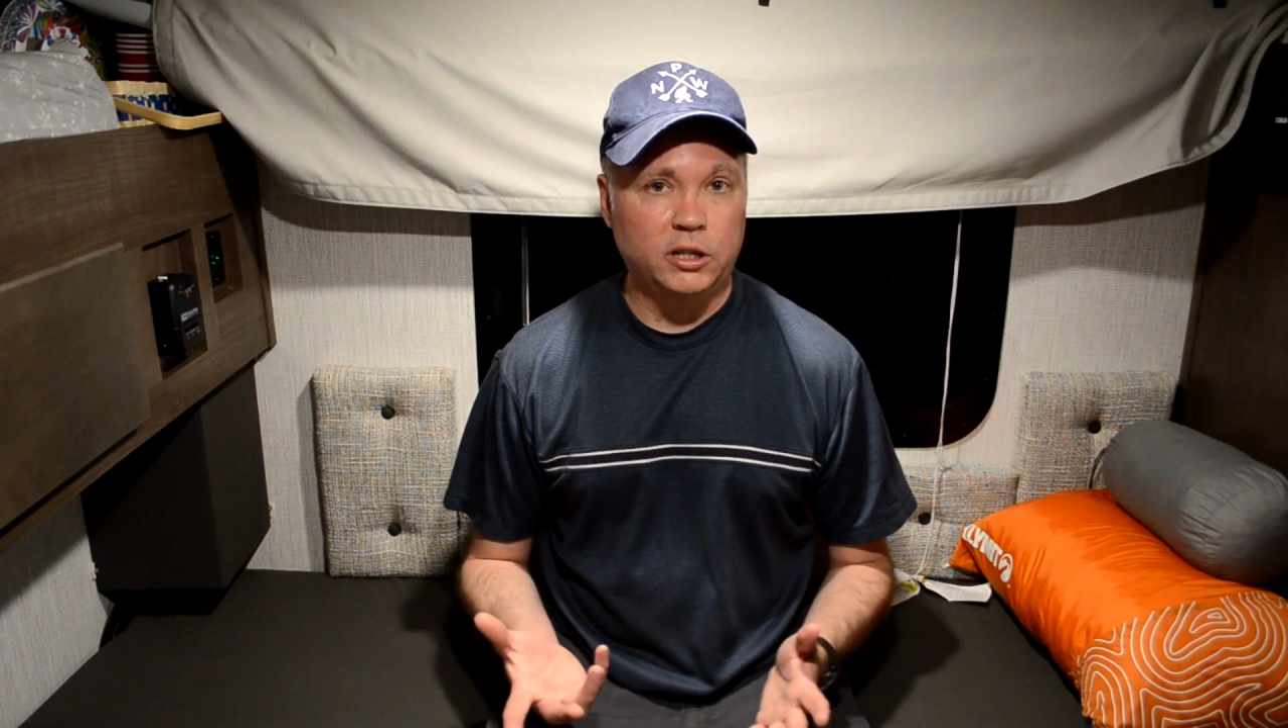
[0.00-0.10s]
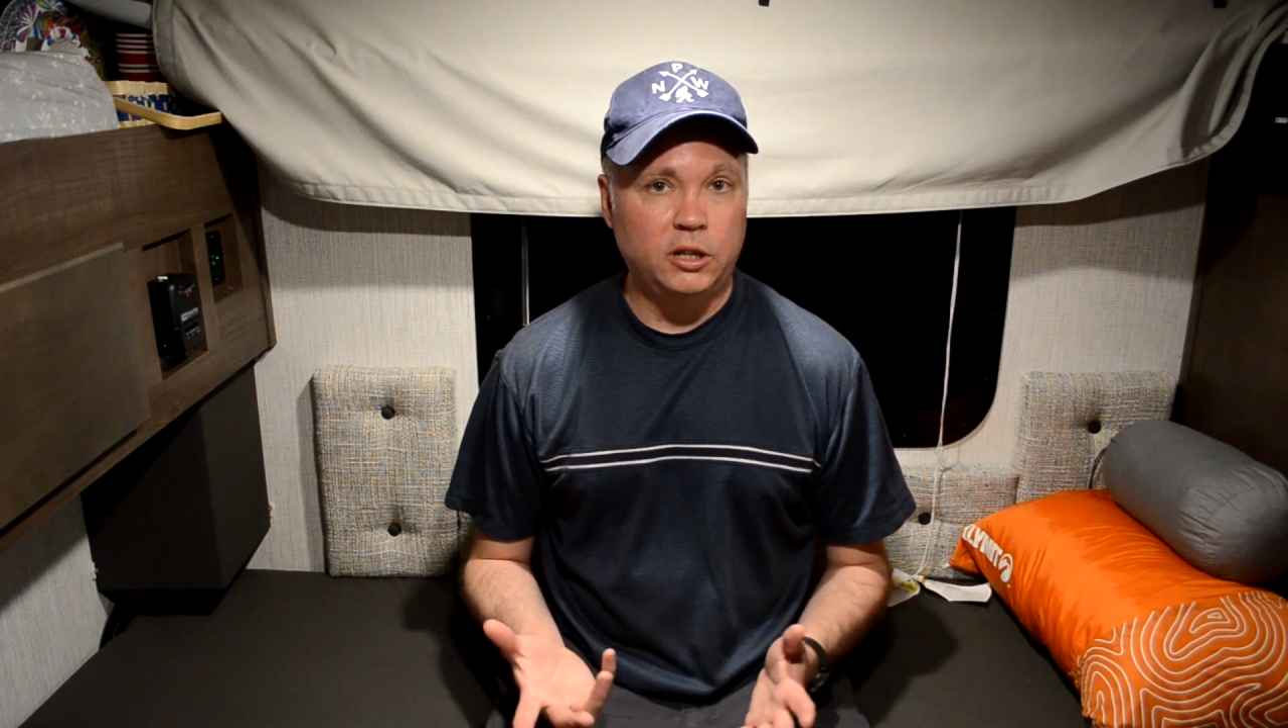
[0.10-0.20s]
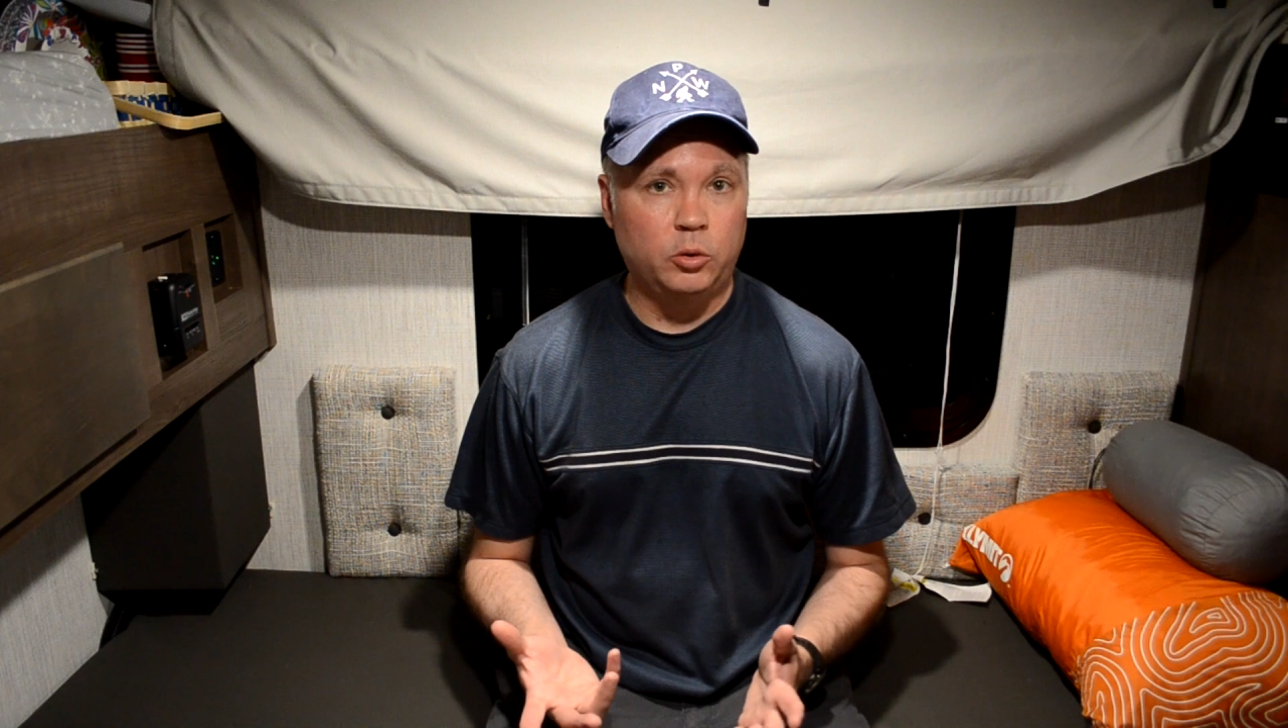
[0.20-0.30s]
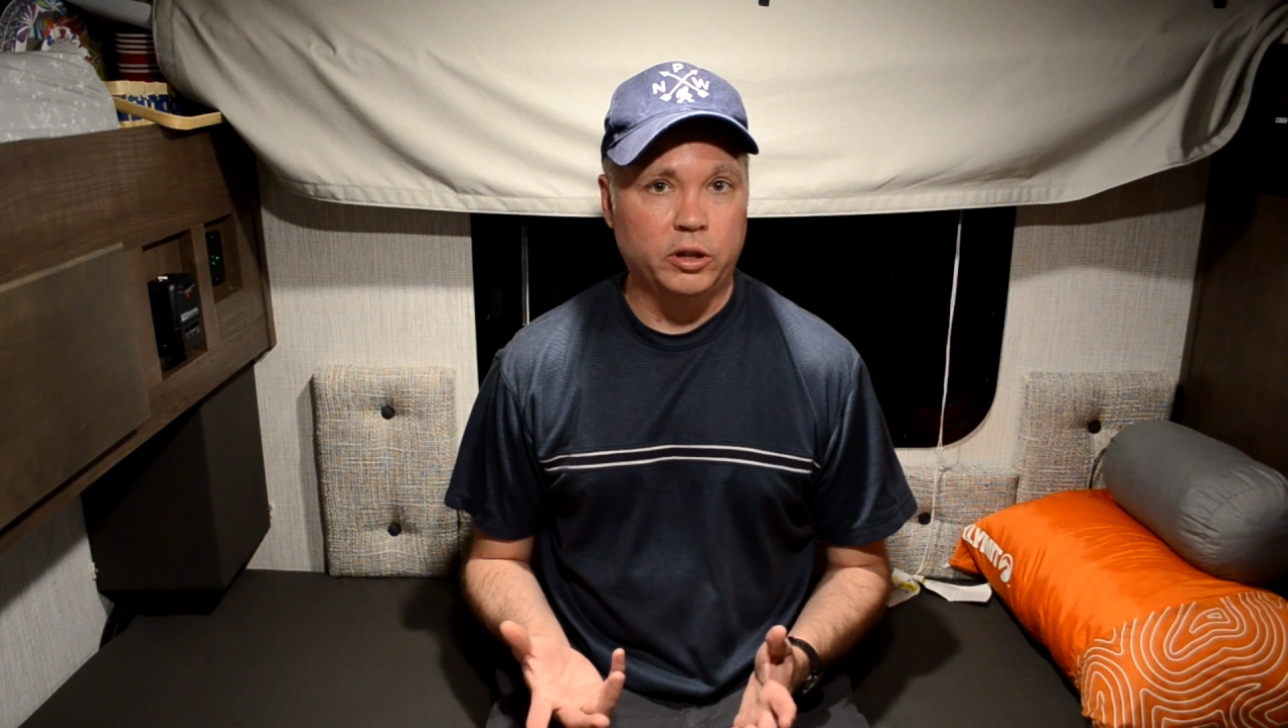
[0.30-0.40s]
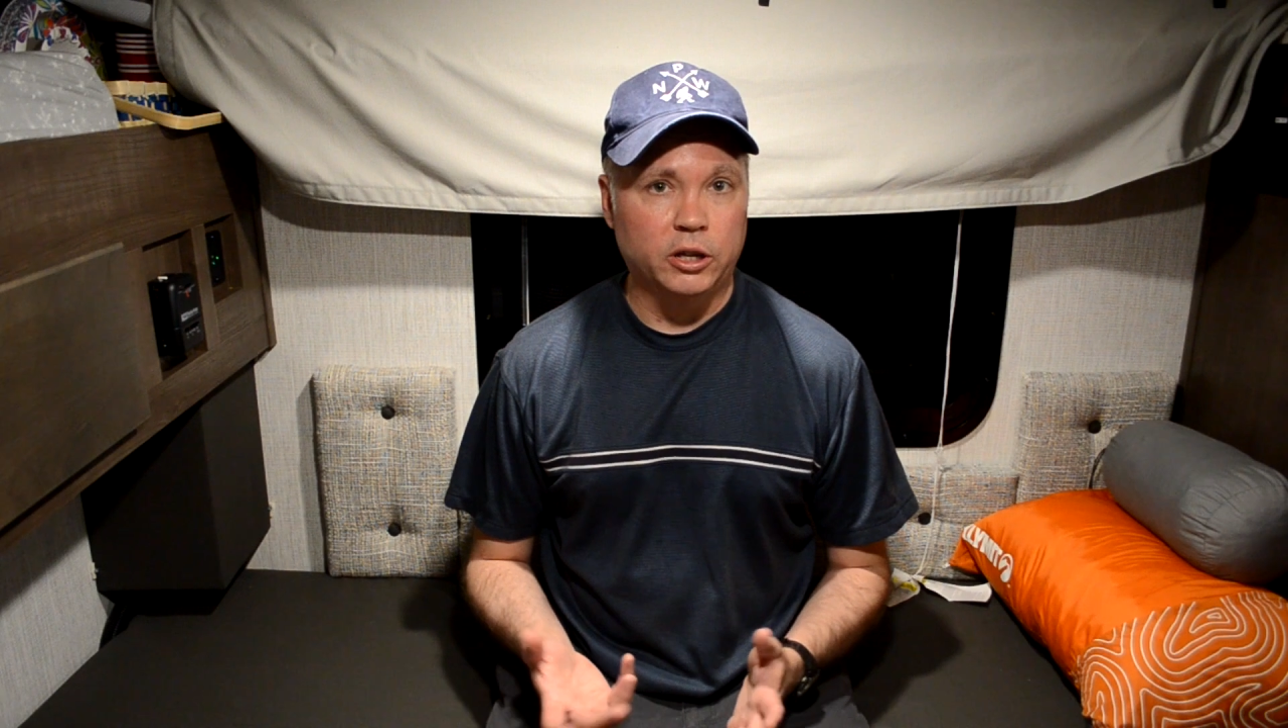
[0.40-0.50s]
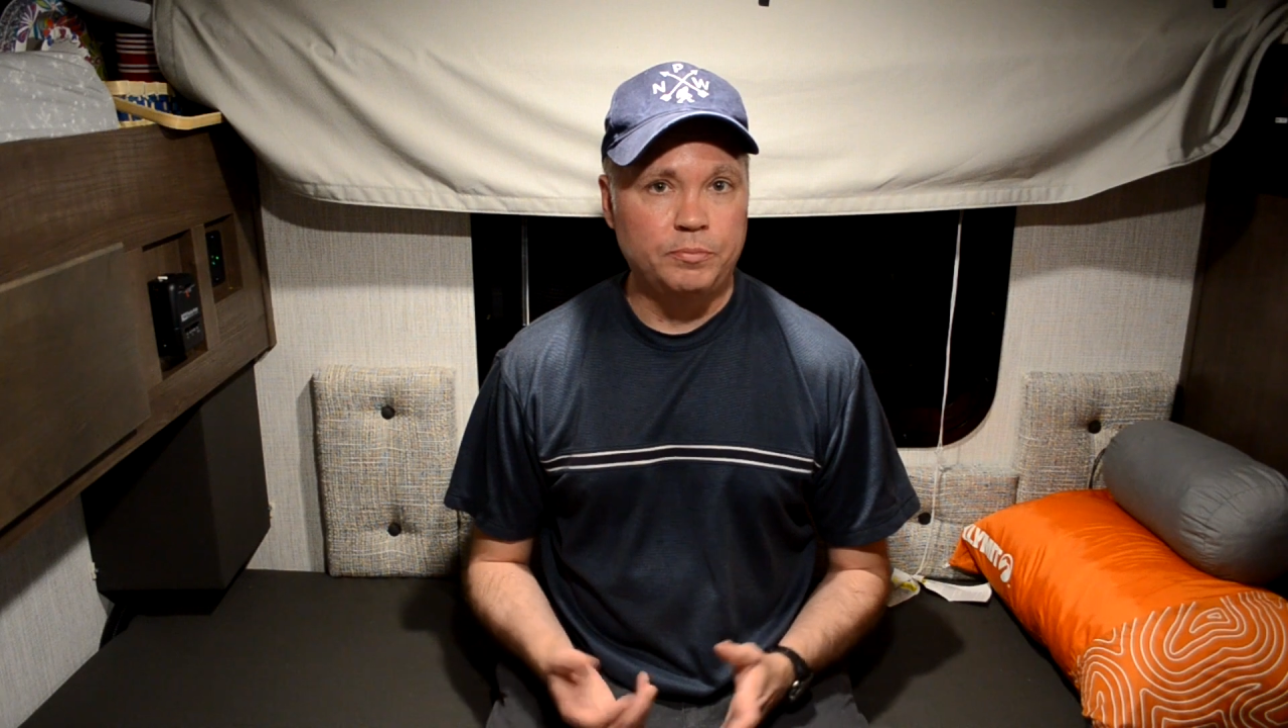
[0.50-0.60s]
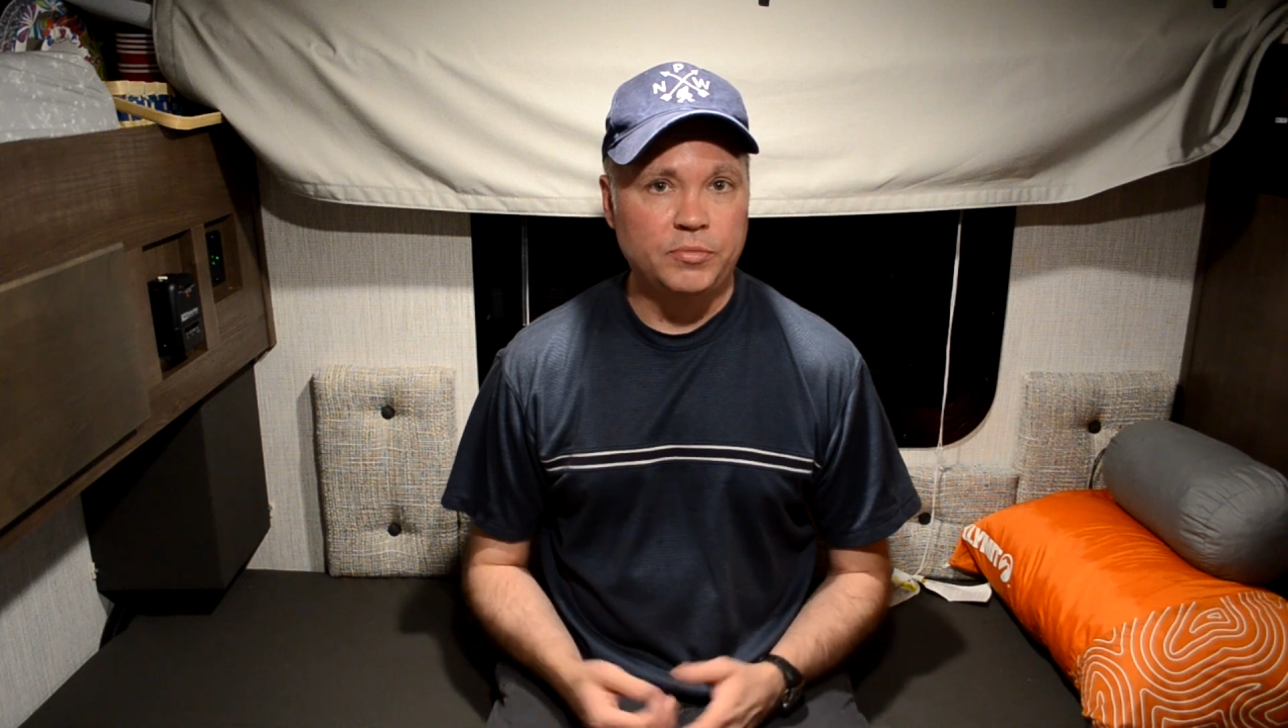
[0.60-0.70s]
to deal with it.